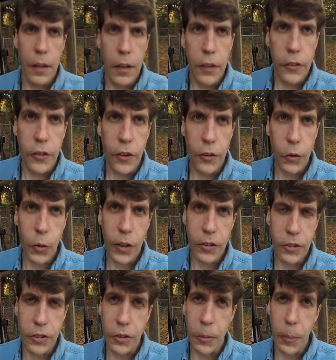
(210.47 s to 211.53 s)
So the
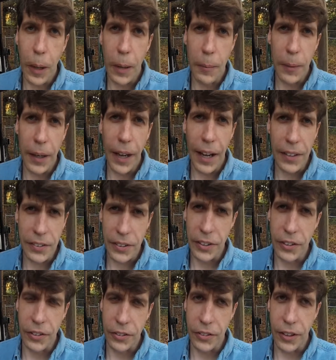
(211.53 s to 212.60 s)
question you may be asking
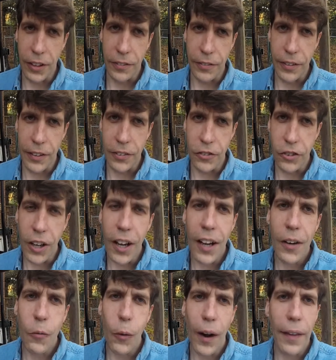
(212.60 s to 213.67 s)
yourself is,
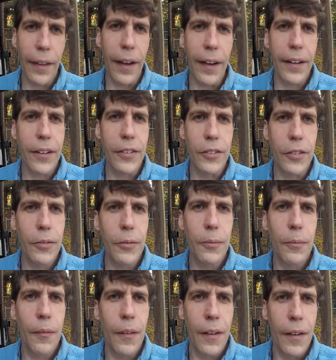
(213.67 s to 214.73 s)
Jay, why the heck are you
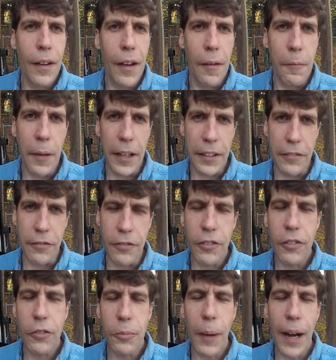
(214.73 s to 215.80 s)
making
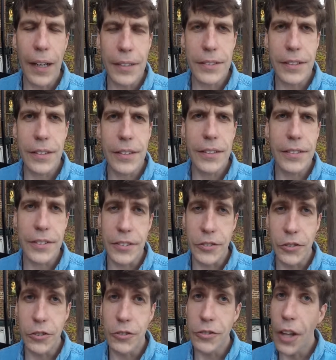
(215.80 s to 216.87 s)
fuse boxes?
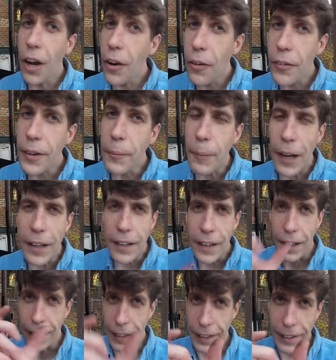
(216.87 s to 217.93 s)
You know they make
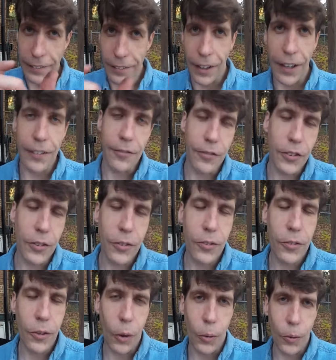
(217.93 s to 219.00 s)
inline
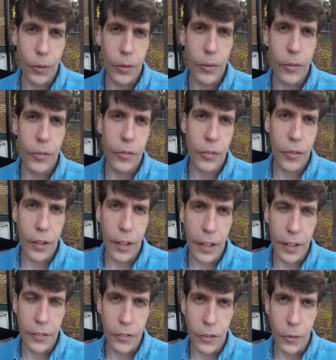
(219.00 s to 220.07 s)
fuse holders
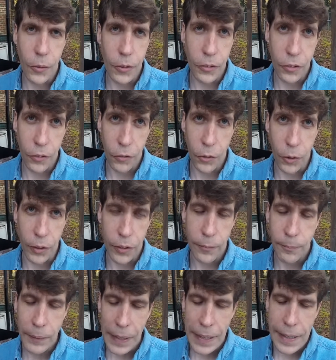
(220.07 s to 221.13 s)
and so on and so forth.
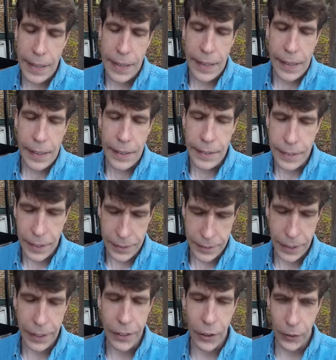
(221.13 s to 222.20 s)
Yes,
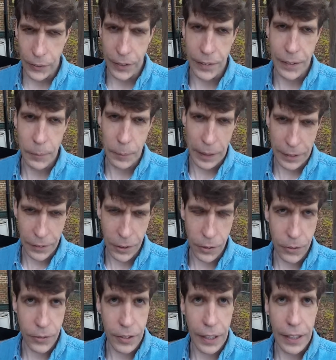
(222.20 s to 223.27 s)
I know that they make
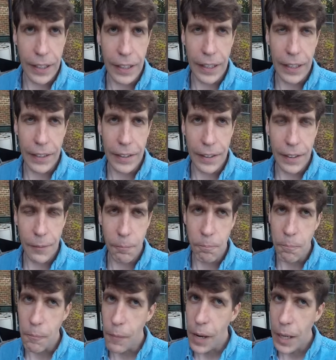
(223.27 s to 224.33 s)
those, and
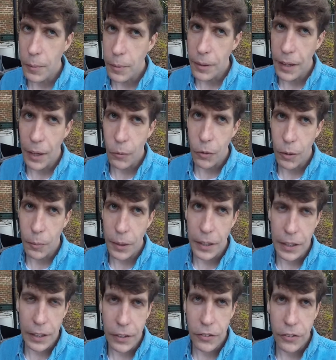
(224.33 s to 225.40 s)
maybe that would have
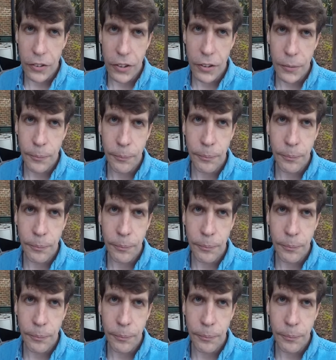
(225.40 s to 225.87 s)
been easier.